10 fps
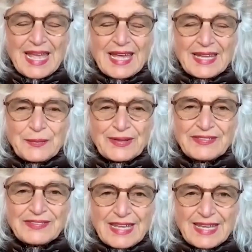And I
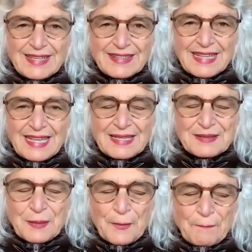must say that
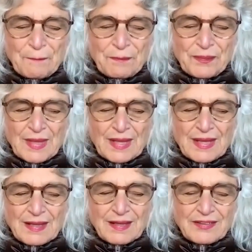
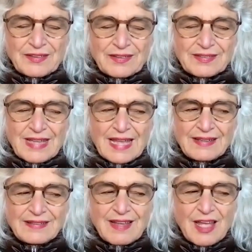
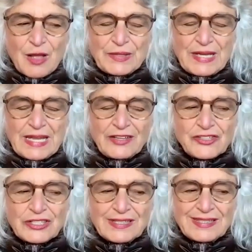Sky's
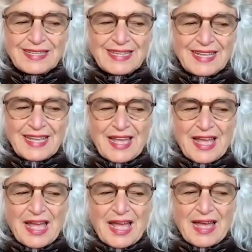combination
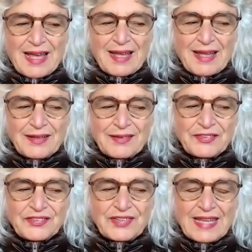of
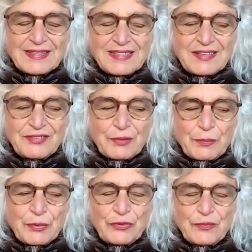scientific
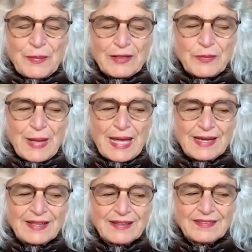proof,
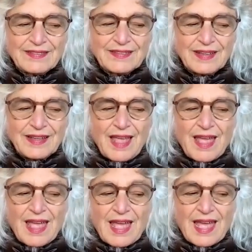mathematics,
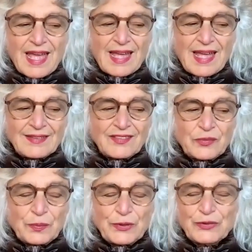and
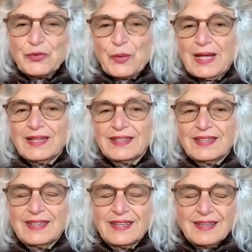
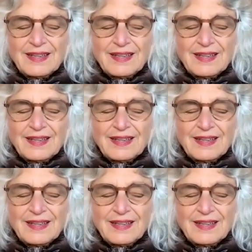spirituality